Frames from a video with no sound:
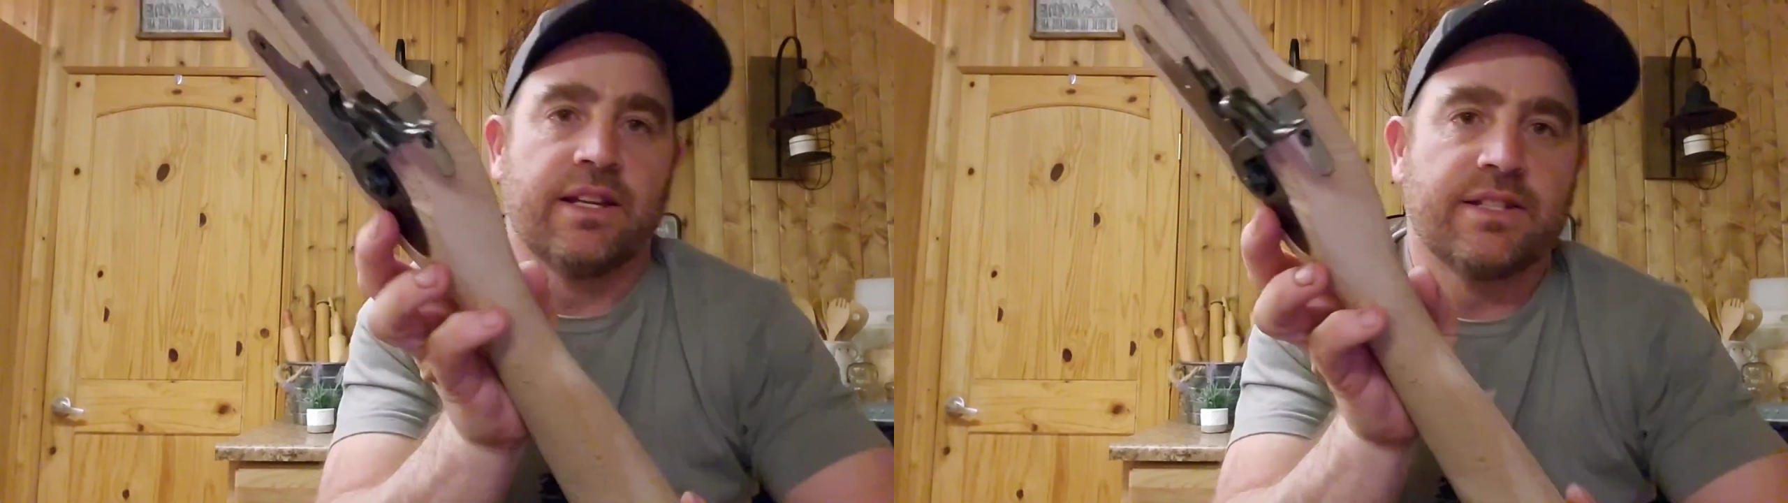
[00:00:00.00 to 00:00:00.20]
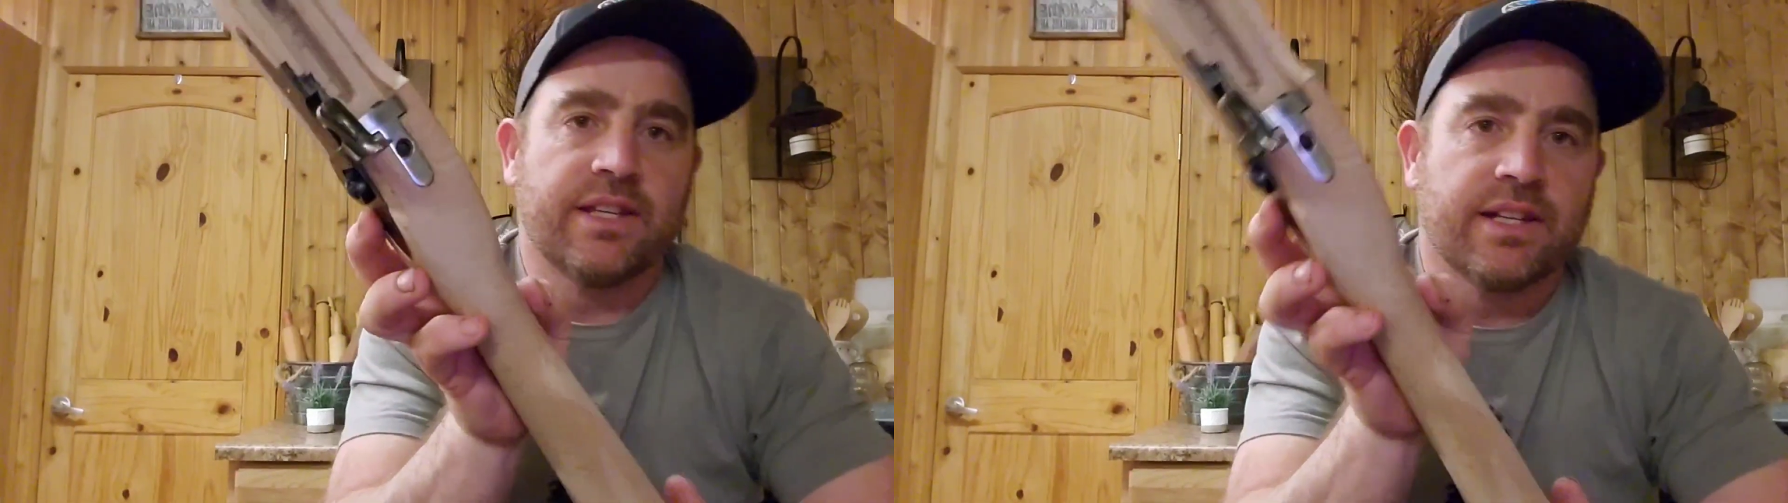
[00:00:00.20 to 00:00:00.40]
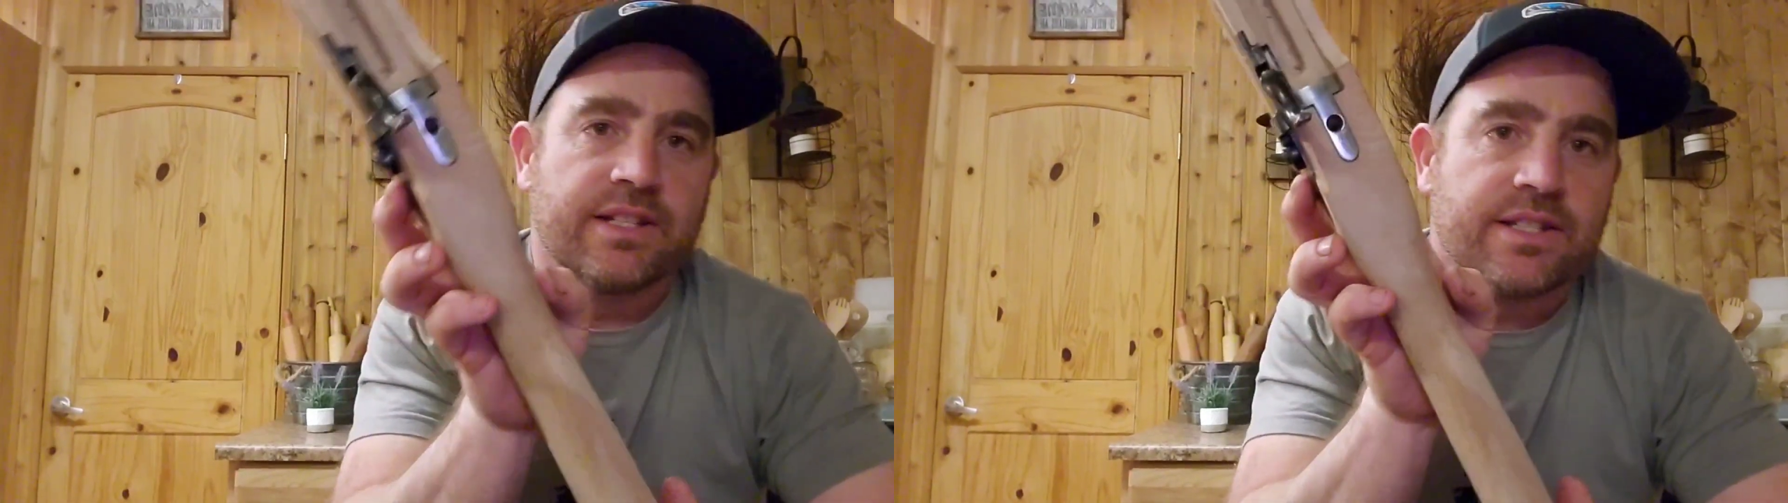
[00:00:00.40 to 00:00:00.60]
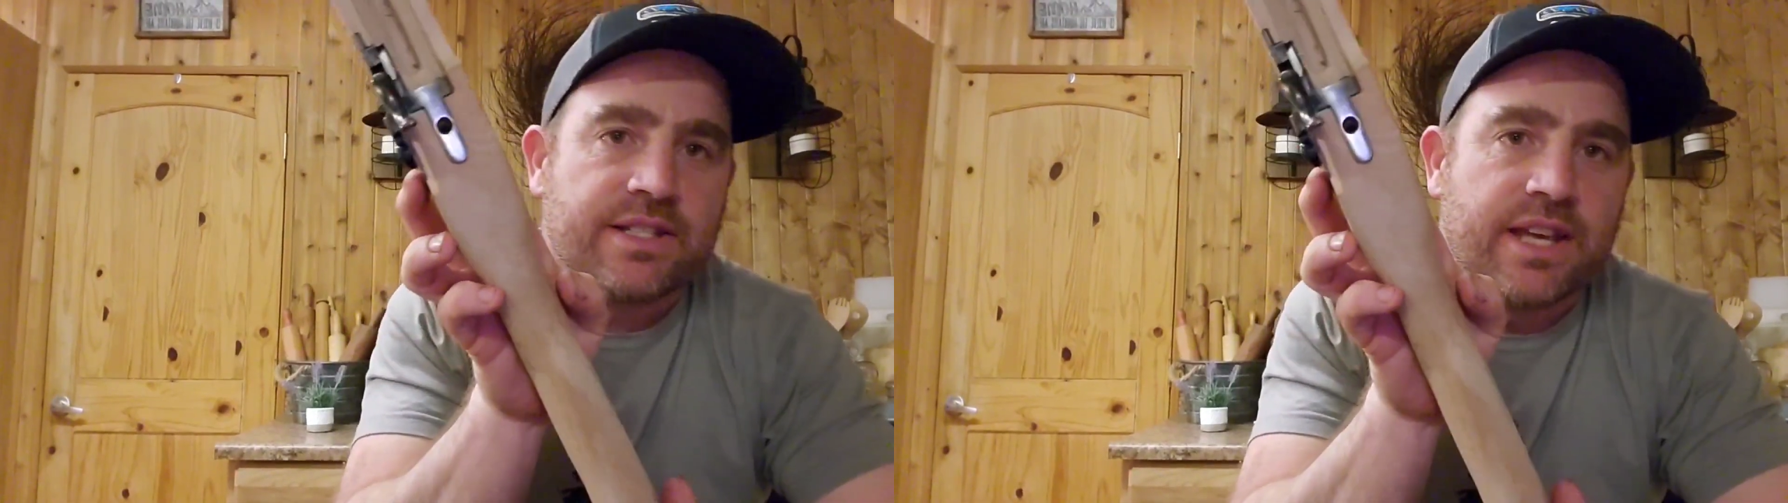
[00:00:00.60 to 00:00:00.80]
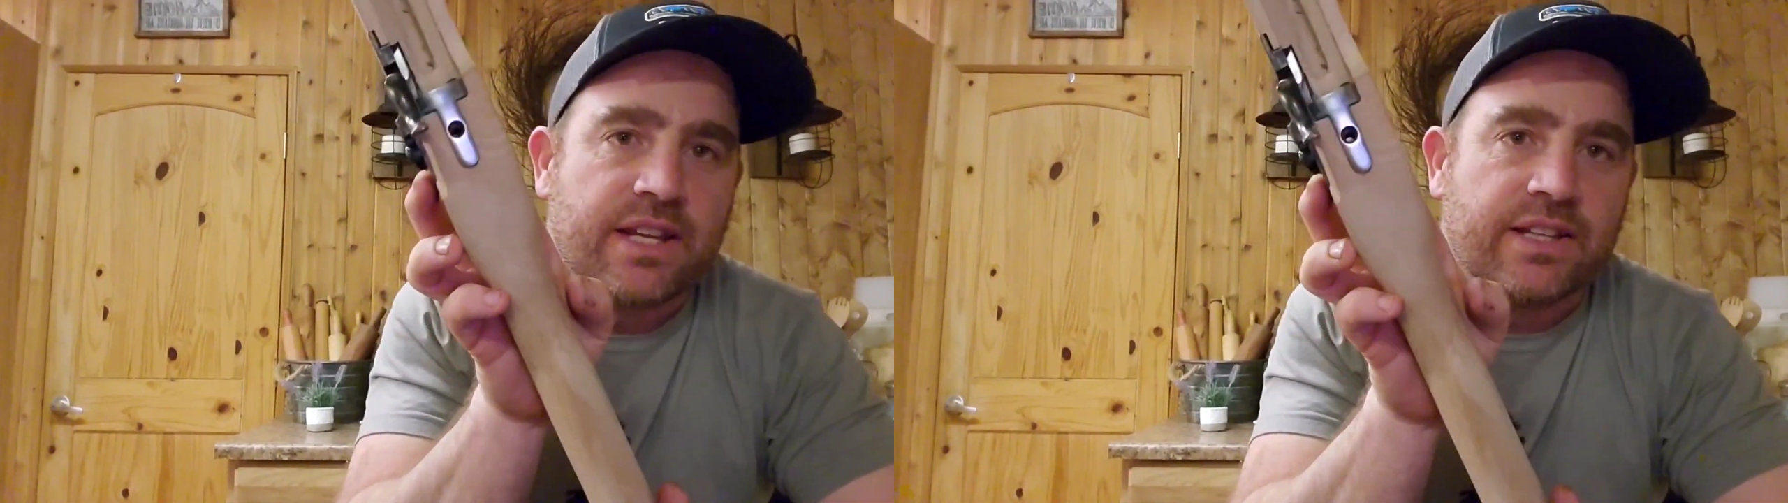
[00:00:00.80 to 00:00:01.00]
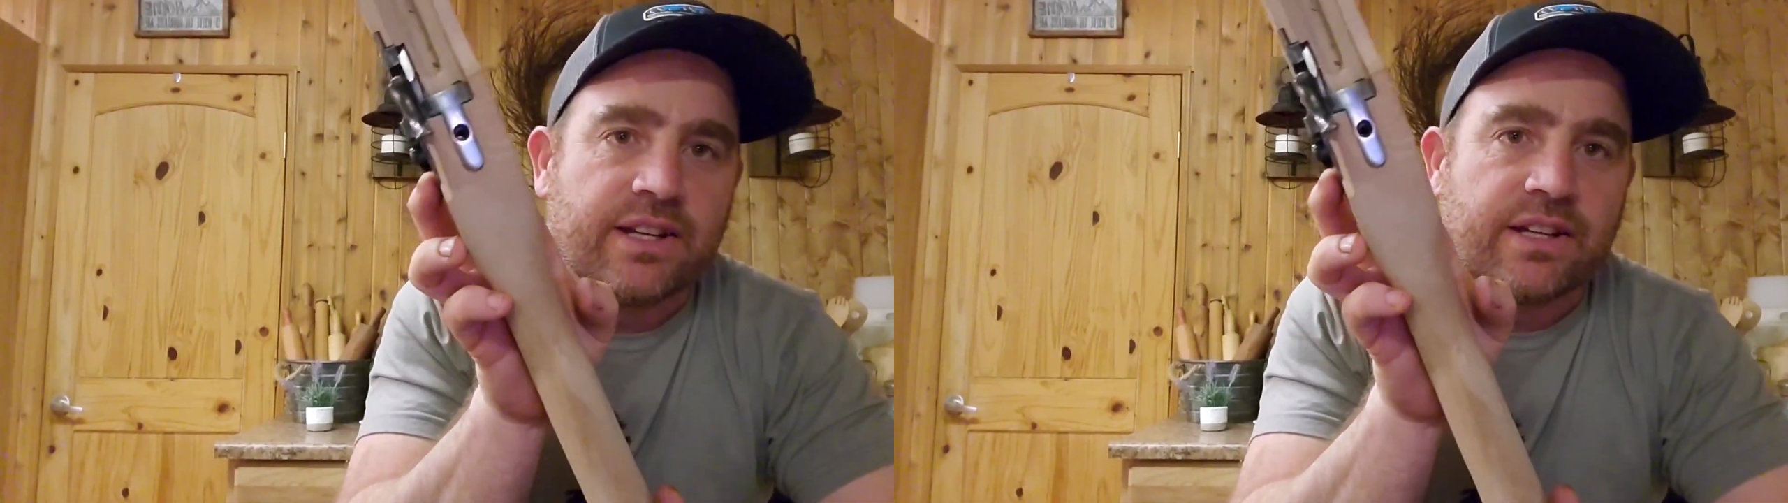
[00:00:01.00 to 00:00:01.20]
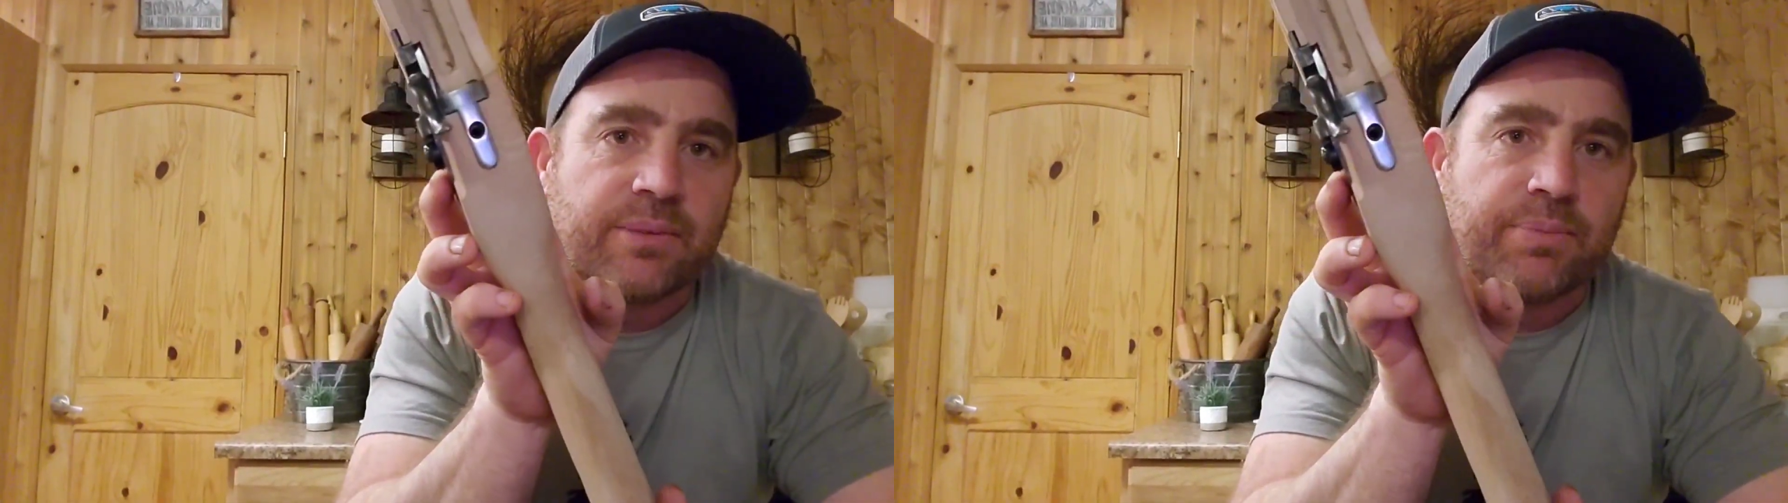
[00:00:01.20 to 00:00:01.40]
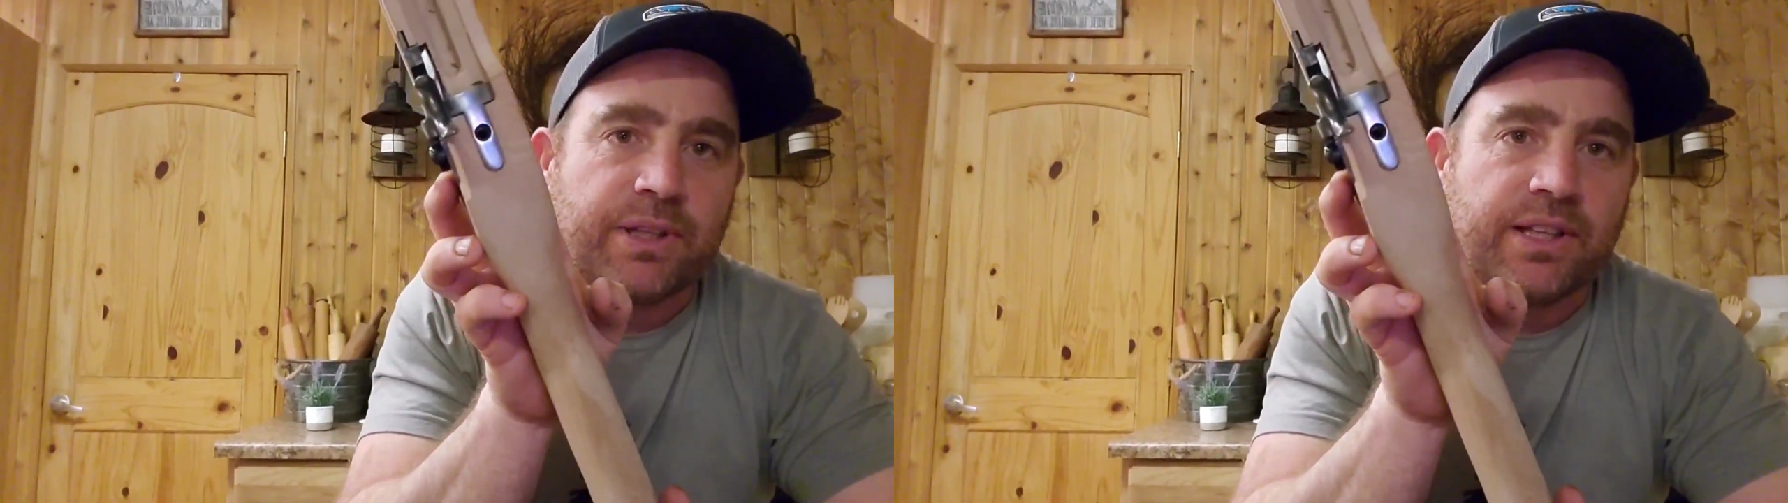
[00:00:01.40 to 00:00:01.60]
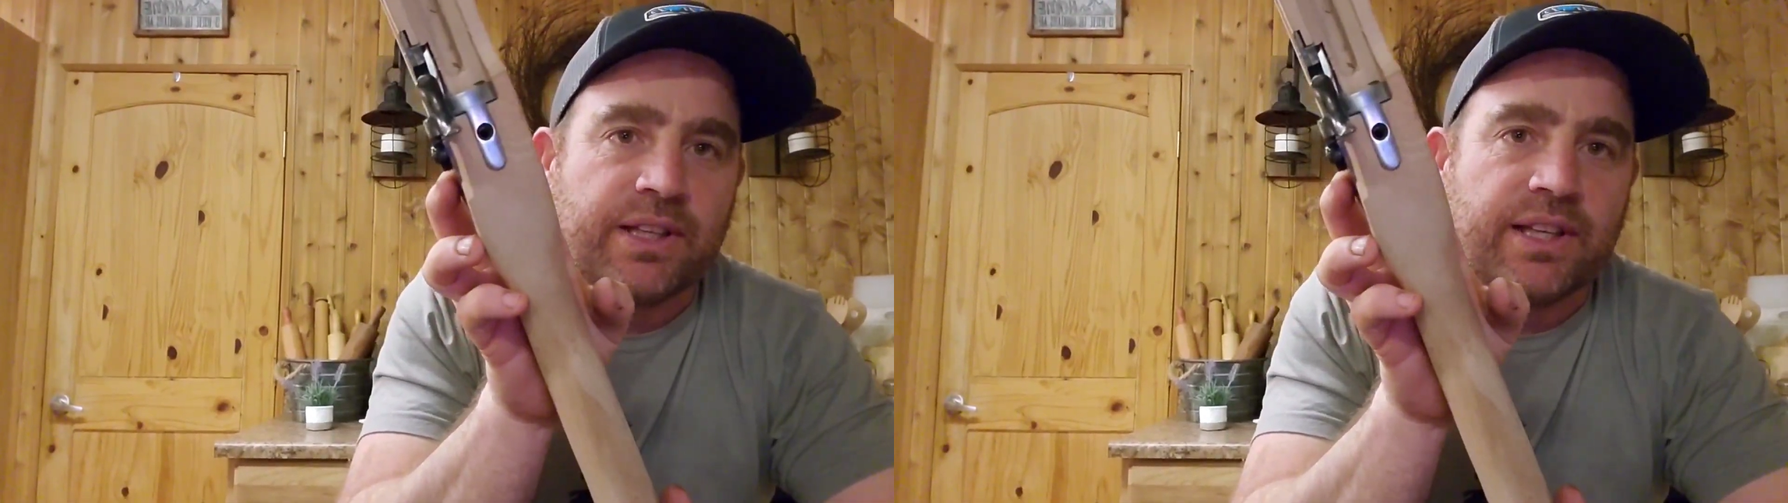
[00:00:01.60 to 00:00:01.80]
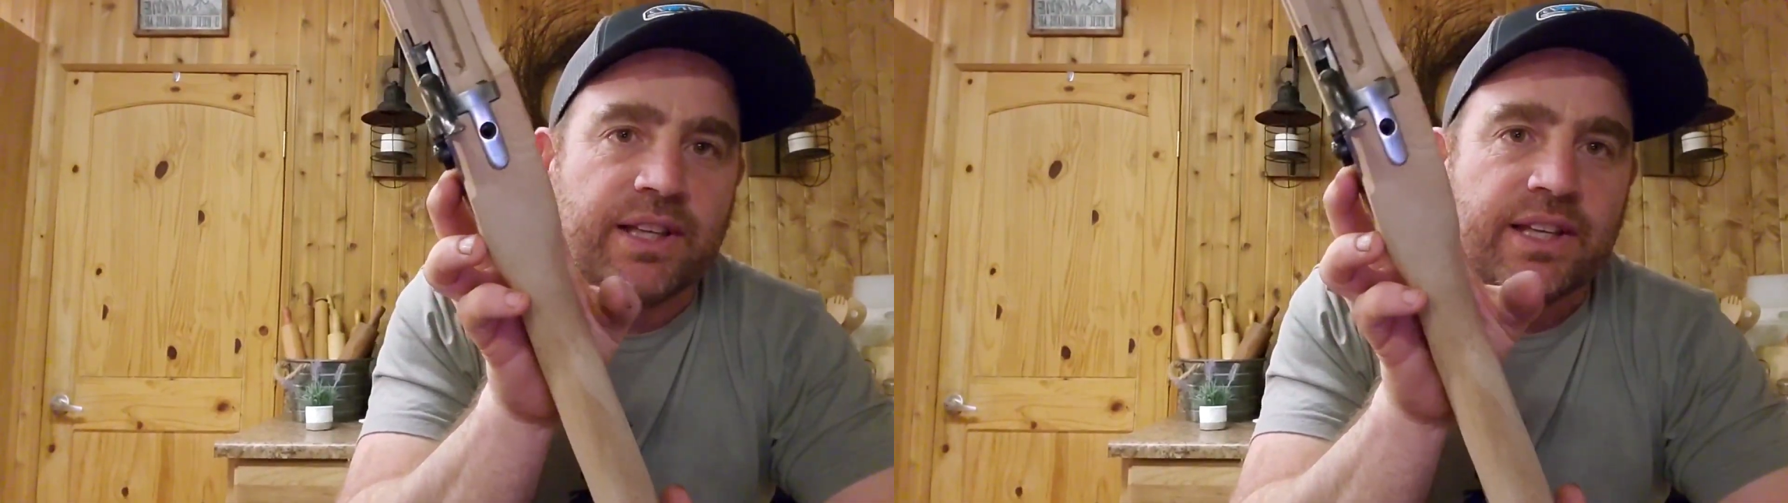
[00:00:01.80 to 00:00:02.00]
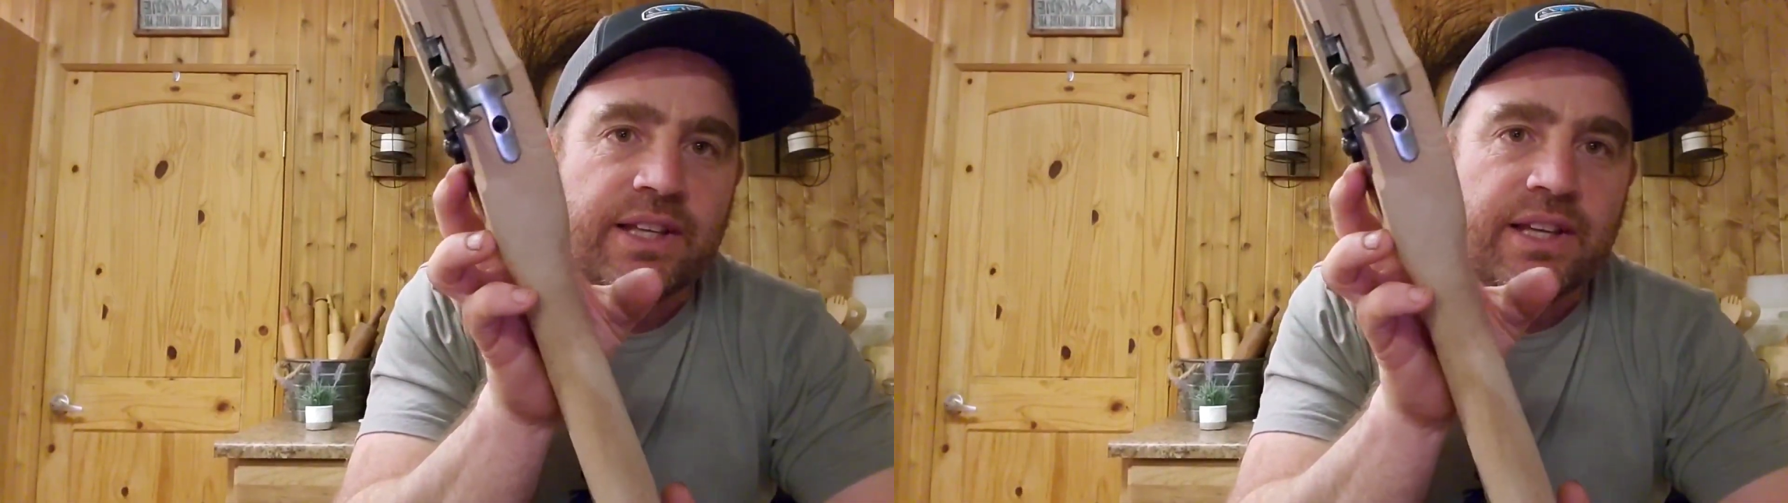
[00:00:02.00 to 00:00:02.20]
you see it doesn't set in there completely